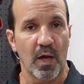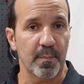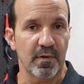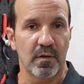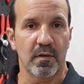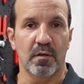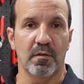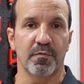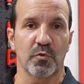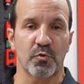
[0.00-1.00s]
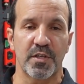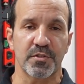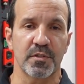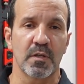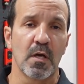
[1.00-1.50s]
HEPA
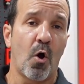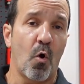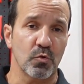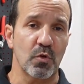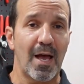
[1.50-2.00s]
filtration. Also